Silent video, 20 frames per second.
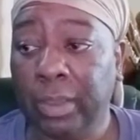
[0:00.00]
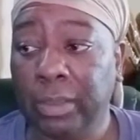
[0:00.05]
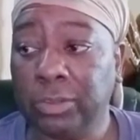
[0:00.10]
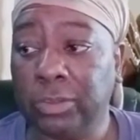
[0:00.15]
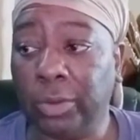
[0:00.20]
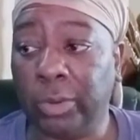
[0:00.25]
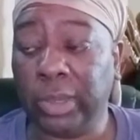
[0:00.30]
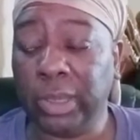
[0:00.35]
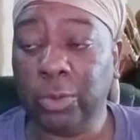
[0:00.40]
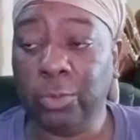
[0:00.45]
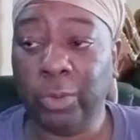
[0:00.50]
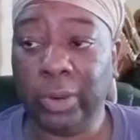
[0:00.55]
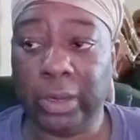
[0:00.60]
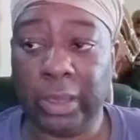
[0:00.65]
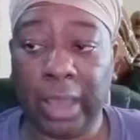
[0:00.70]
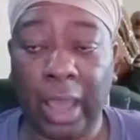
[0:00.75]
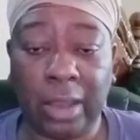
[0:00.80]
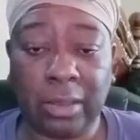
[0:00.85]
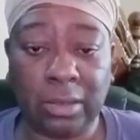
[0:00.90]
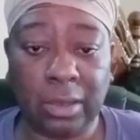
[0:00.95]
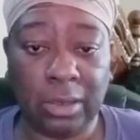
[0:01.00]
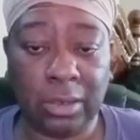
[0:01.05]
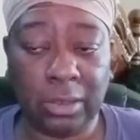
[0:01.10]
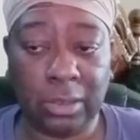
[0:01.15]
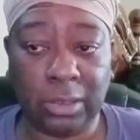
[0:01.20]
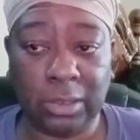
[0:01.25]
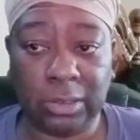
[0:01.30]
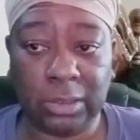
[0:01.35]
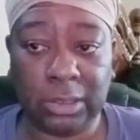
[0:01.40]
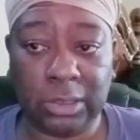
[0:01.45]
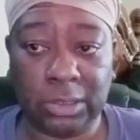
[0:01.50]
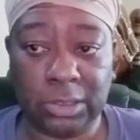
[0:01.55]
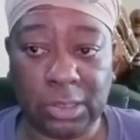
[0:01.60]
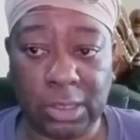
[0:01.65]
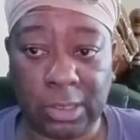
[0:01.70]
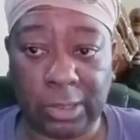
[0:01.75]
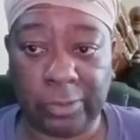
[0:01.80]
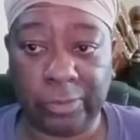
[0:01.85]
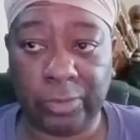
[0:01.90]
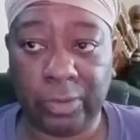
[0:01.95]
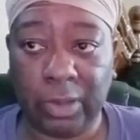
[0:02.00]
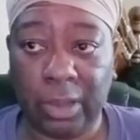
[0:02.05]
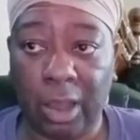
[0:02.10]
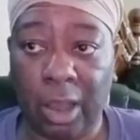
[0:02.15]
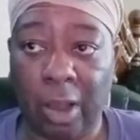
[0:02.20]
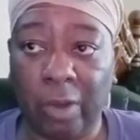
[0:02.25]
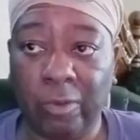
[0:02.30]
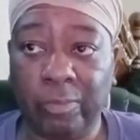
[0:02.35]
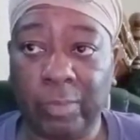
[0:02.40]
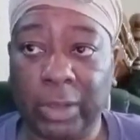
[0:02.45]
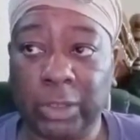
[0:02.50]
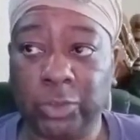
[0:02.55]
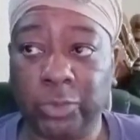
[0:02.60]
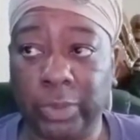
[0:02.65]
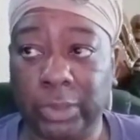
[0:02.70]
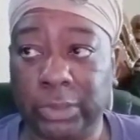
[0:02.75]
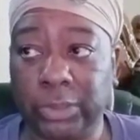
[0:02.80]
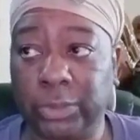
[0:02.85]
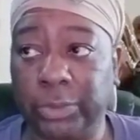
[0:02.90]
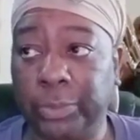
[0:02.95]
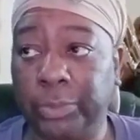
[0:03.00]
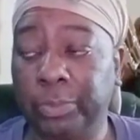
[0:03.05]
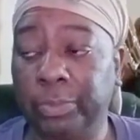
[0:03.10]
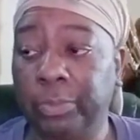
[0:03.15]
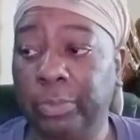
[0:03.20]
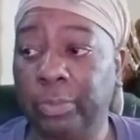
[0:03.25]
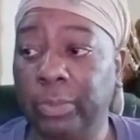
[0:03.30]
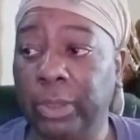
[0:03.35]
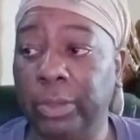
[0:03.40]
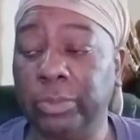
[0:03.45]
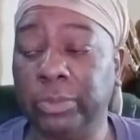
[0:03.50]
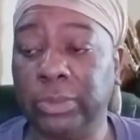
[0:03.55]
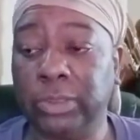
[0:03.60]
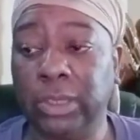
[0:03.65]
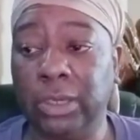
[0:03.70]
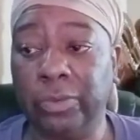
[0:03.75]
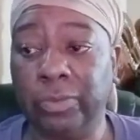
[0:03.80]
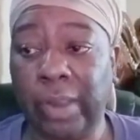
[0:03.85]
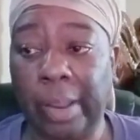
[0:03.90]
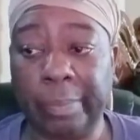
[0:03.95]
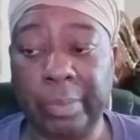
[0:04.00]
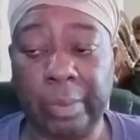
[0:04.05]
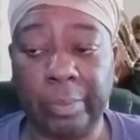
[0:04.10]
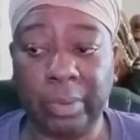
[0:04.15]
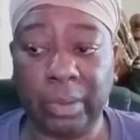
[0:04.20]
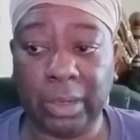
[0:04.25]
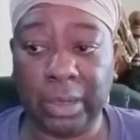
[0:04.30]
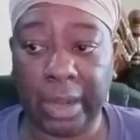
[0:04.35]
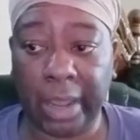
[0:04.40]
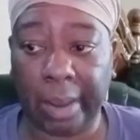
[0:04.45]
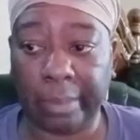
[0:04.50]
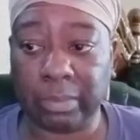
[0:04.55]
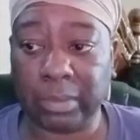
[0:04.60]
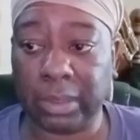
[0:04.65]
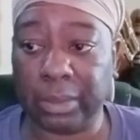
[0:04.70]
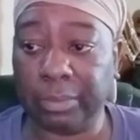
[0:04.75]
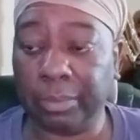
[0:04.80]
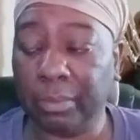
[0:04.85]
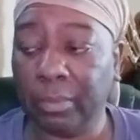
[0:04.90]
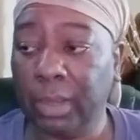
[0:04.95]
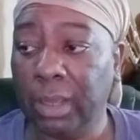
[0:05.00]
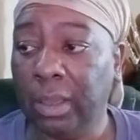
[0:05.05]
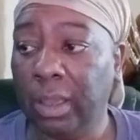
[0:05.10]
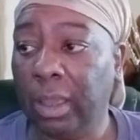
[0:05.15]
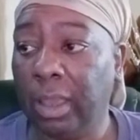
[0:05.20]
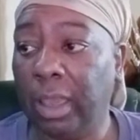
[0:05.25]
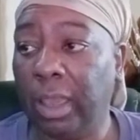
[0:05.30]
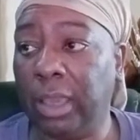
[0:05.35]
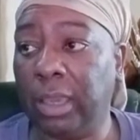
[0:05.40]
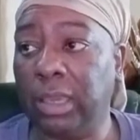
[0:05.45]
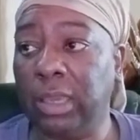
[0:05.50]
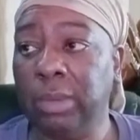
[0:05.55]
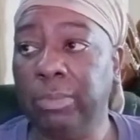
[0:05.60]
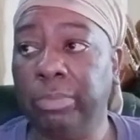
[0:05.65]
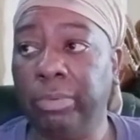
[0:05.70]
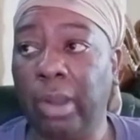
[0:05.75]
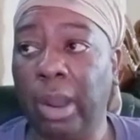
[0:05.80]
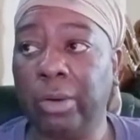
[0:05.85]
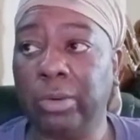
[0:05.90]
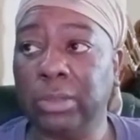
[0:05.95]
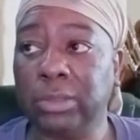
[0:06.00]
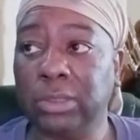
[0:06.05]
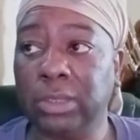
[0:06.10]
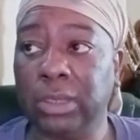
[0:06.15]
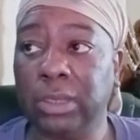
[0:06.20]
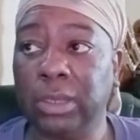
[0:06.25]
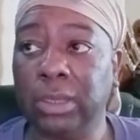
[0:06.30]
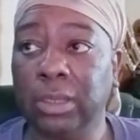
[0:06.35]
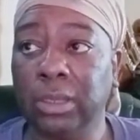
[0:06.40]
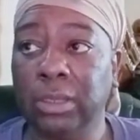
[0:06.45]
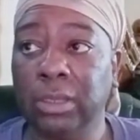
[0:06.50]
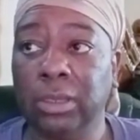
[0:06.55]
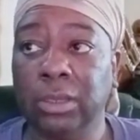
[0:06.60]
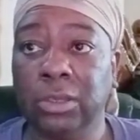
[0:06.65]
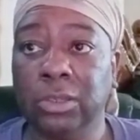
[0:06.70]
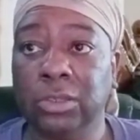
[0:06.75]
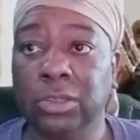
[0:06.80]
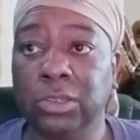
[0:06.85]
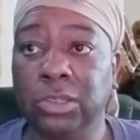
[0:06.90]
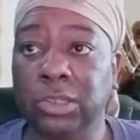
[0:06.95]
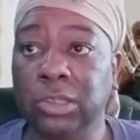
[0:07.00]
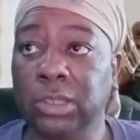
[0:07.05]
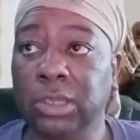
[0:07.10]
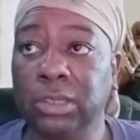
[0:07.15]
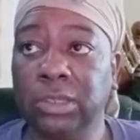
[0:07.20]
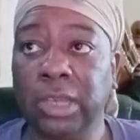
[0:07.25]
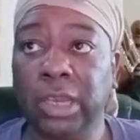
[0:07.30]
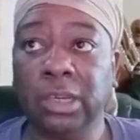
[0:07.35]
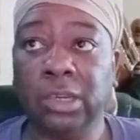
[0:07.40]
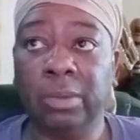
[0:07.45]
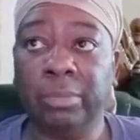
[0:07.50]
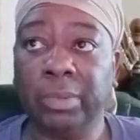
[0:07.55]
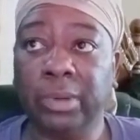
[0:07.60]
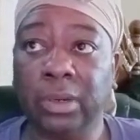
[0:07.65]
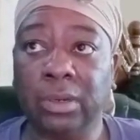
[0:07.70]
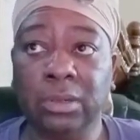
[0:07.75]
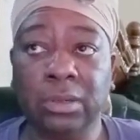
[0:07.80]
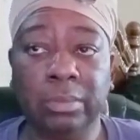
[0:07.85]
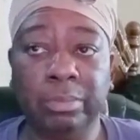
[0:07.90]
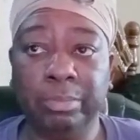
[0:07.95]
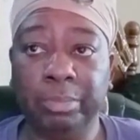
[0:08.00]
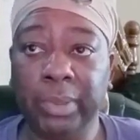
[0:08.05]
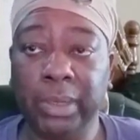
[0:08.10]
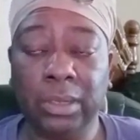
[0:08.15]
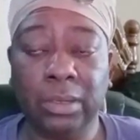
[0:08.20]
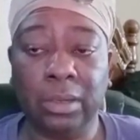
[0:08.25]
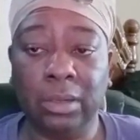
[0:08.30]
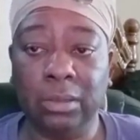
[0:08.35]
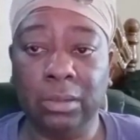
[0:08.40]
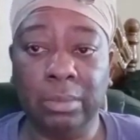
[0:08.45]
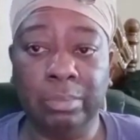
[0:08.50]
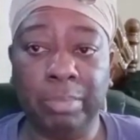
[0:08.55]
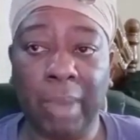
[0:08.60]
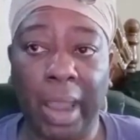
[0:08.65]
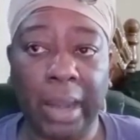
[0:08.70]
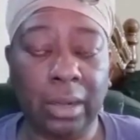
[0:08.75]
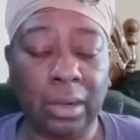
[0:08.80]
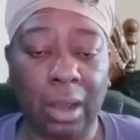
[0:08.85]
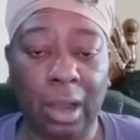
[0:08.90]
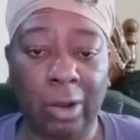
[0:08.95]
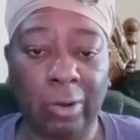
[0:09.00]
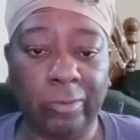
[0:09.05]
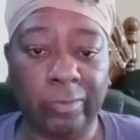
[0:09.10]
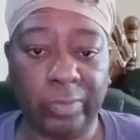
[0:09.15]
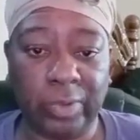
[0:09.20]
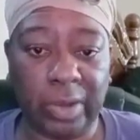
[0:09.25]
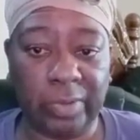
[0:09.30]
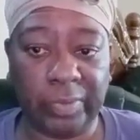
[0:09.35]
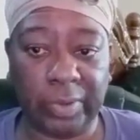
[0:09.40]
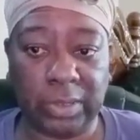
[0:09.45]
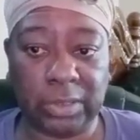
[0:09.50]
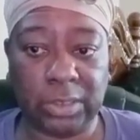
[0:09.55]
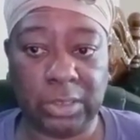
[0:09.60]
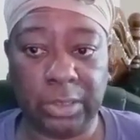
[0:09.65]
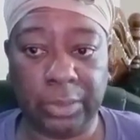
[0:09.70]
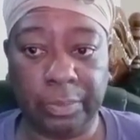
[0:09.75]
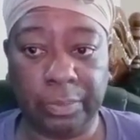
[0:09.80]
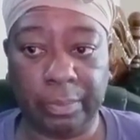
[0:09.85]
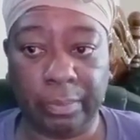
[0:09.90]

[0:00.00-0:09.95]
so he went and got the stuff off my dresser. It was still wrapped up in a napkin, and he brought it and said she didn't take nothing but a little bite off of it.